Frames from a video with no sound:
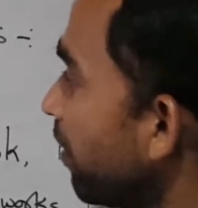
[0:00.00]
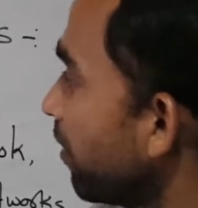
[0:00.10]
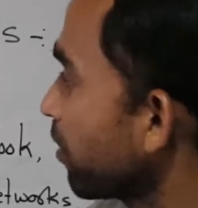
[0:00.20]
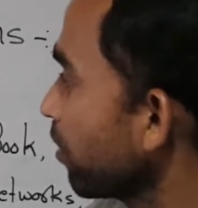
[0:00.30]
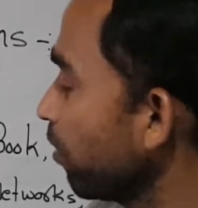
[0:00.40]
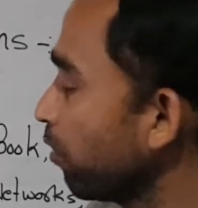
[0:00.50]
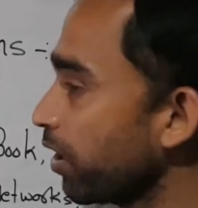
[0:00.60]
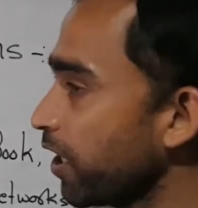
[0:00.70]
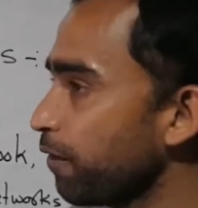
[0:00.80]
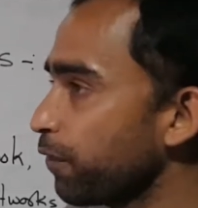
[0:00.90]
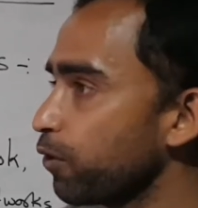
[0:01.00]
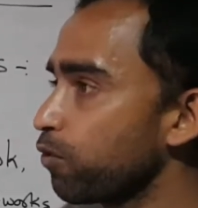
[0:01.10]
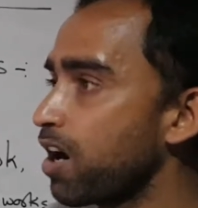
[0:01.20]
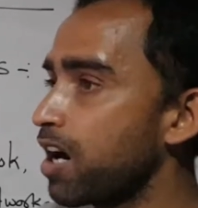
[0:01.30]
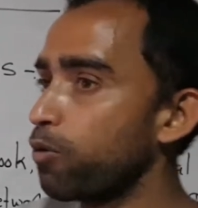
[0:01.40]
so if you
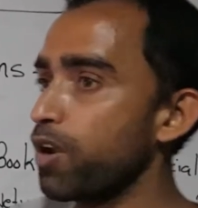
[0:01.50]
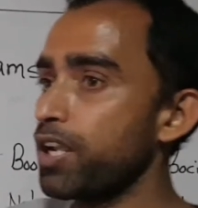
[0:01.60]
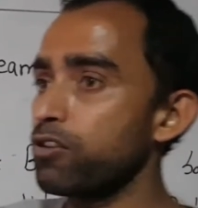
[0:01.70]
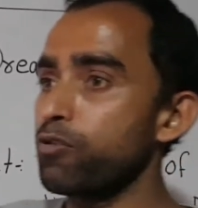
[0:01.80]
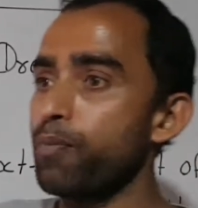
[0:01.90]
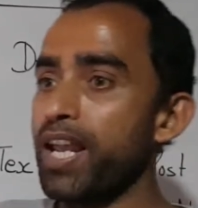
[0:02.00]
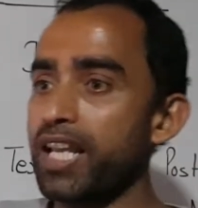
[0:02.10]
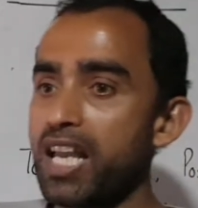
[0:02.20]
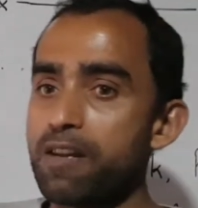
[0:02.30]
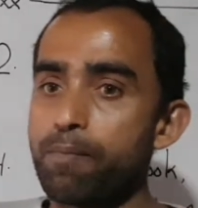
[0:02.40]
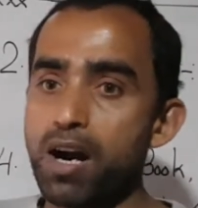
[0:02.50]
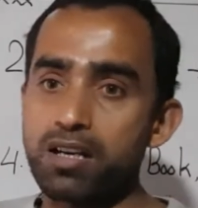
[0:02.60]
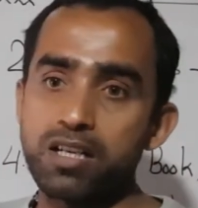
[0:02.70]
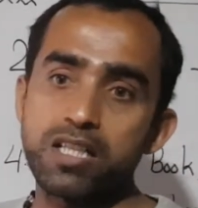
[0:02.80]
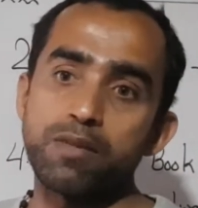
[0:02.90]
are going to make any
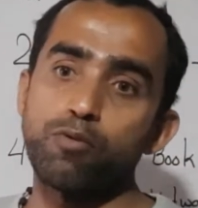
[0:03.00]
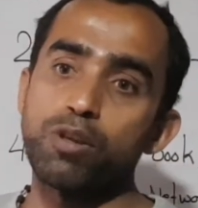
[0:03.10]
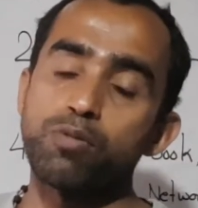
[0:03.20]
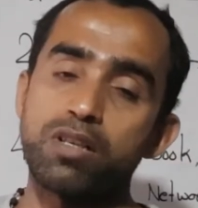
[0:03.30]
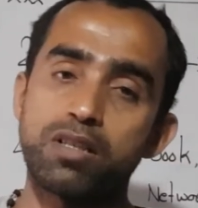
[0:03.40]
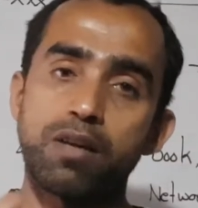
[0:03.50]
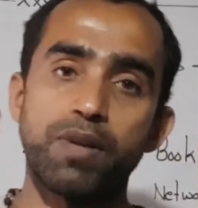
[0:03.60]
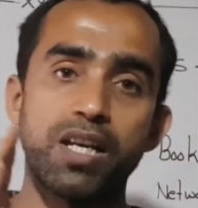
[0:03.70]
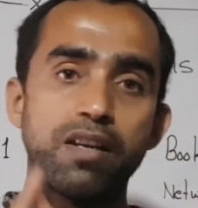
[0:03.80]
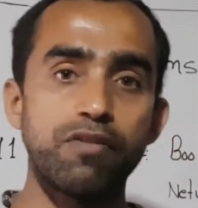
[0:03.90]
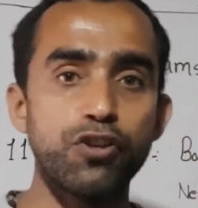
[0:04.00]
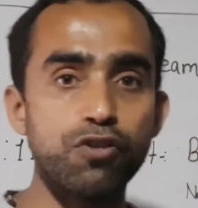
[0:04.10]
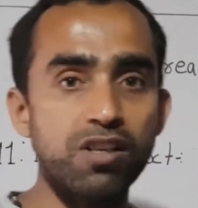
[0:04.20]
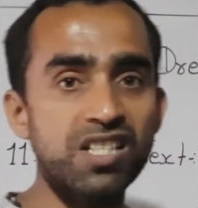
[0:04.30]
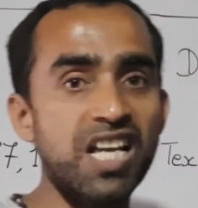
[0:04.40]
partnership with some
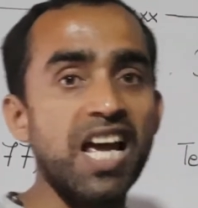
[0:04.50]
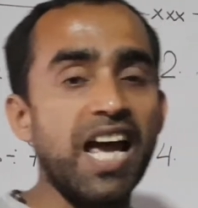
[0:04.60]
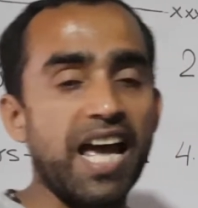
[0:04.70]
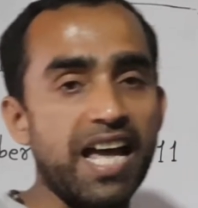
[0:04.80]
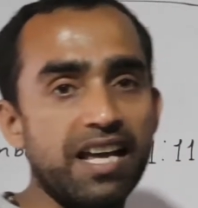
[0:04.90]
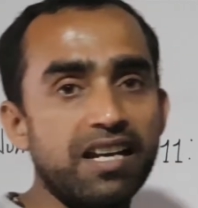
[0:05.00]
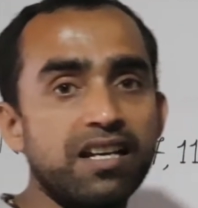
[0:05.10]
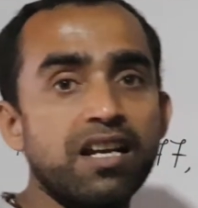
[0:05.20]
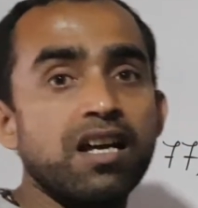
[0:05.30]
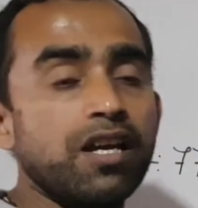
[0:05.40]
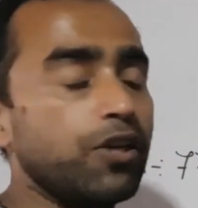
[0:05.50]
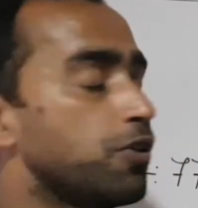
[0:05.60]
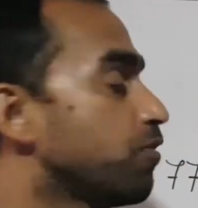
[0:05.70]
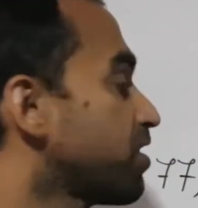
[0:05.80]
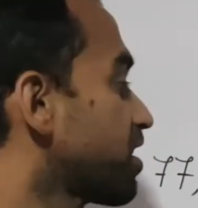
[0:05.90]
individuals, and
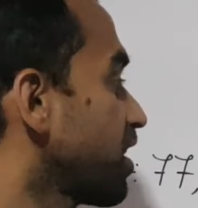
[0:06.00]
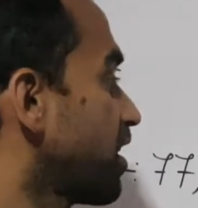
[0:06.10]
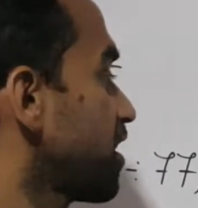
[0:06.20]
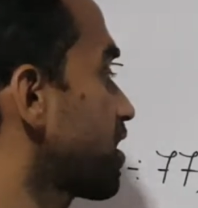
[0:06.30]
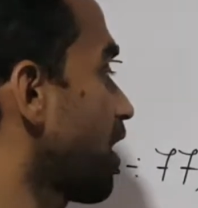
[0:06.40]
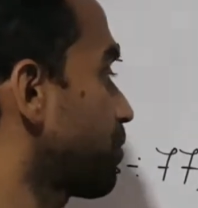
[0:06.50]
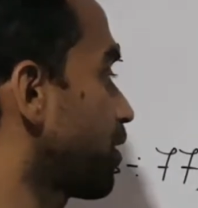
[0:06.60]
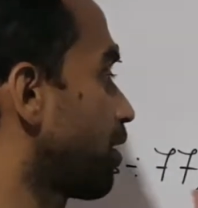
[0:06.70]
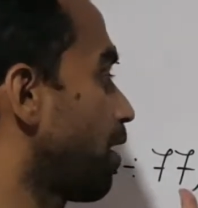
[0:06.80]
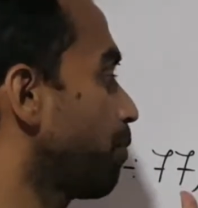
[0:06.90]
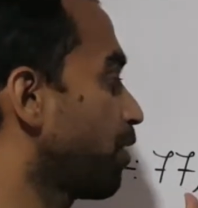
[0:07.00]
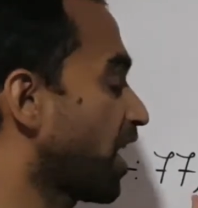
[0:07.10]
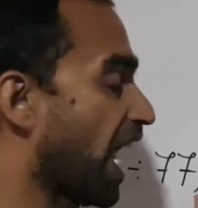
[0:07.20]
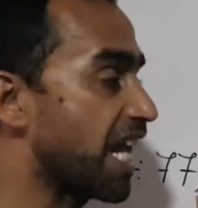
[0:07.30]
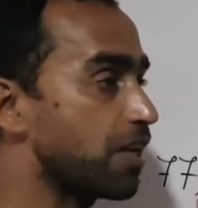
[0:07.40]
you'd see this types of number
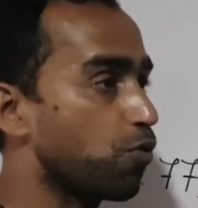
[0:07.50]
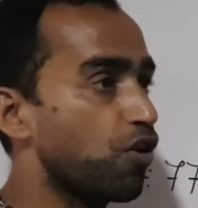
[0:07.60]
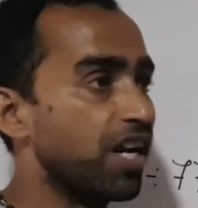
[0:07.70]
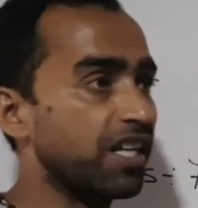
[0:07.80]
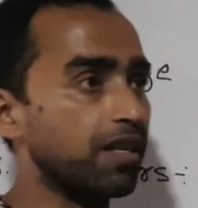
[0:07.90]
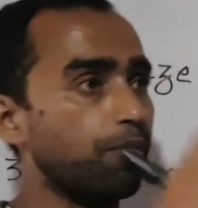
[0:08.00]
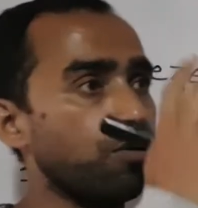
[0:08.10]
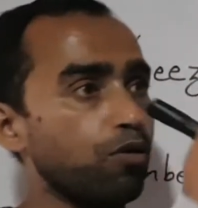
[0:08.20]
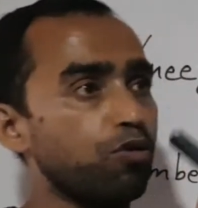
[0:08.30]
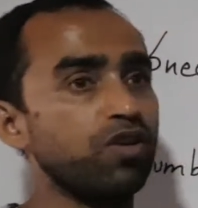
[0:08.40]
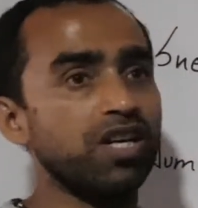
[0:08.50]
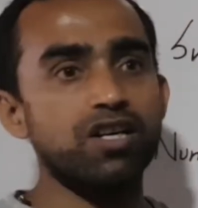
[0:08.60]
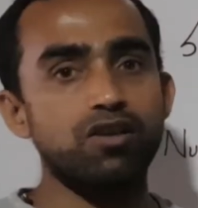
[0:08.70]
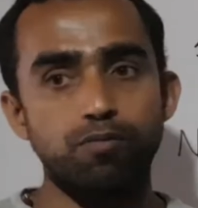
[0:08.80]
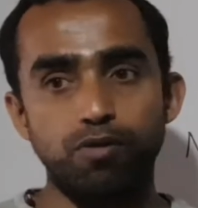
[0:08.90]
anywhere in the board, in
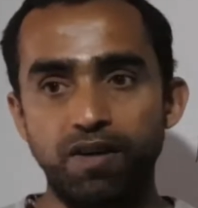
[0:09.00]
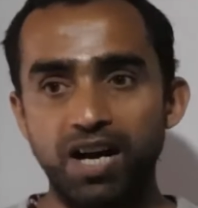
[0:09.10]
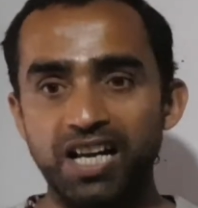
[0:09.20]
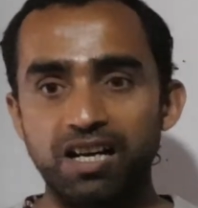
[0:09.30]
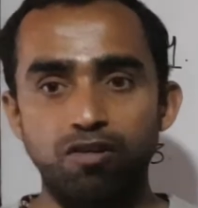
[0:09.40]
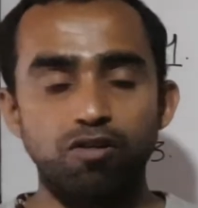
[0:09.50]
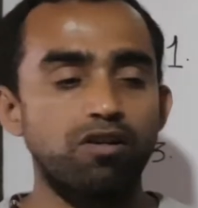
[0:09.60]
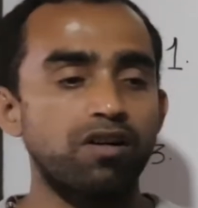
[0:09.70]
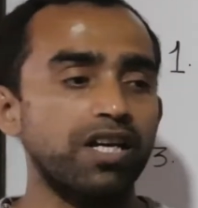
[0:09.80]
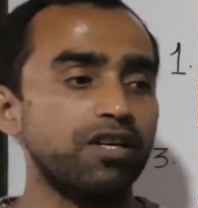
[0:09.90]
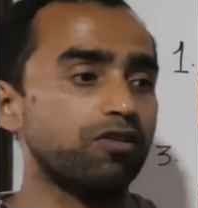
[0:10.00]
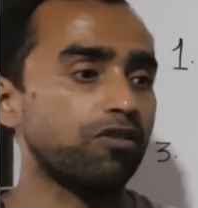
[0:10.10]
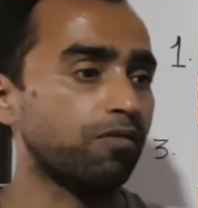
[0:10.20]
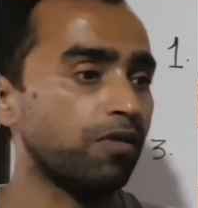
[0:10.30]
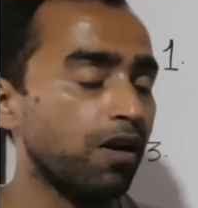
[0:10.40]
your mobile, or in your